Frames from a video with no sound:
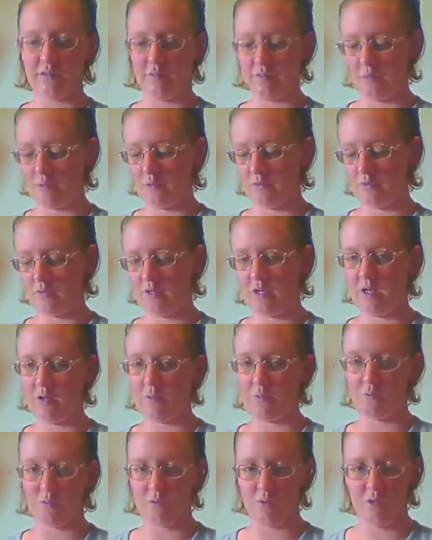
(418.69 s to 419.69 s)
supposed to
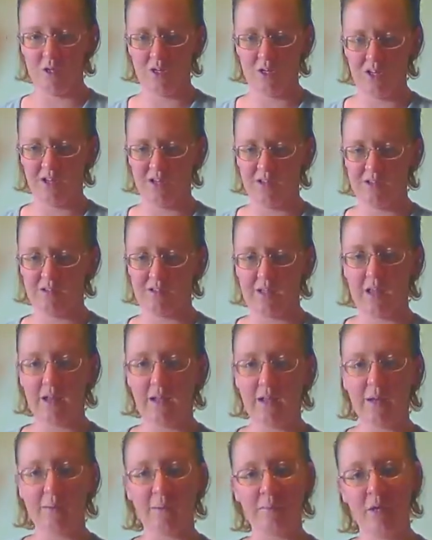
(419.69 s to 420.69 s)
help. It's got
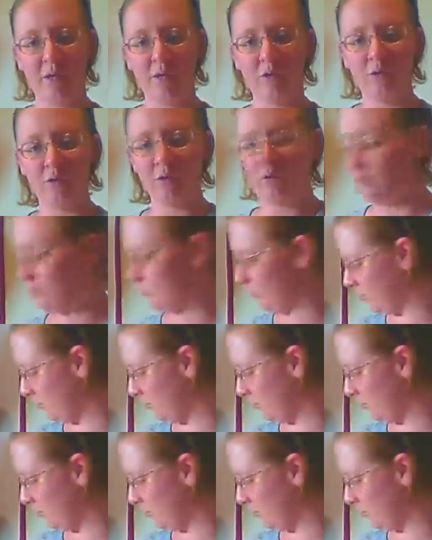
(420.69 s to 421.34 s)
like minerals